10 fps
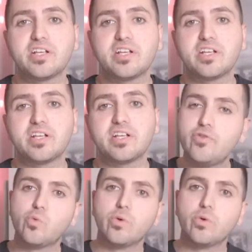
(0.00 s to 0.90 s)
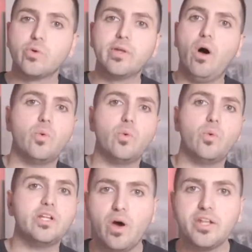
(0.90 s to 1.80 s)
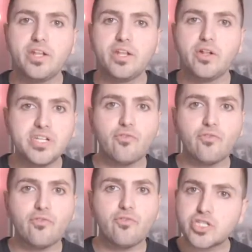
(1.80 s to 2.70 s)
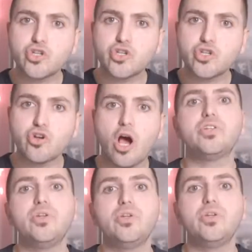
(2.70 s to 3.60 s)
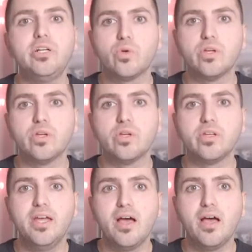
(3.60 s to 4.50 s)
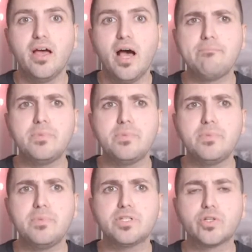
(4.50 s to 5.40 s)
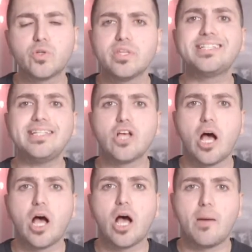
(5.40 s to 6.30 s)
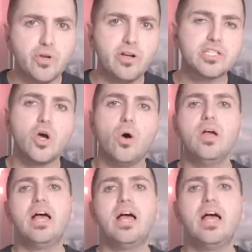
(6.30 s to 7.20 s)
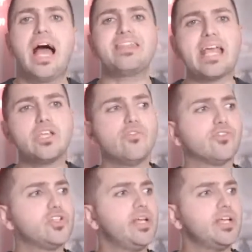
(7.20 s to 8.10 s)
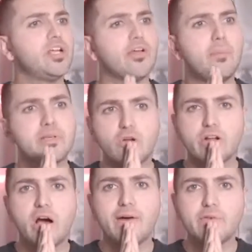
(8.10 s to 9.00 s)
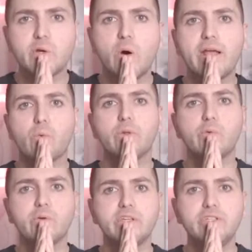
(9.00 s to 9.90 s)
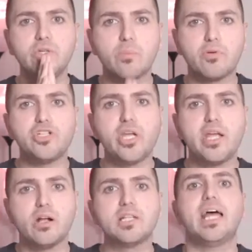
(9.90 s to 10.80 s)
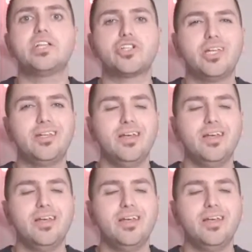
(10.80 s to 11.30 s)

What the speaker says: If you really want 2021 to look different, this is your opportunity to really seize opportunity. So I thank you for tuning in another episode of Coffee with Cody. I really, really do appreciate your attention.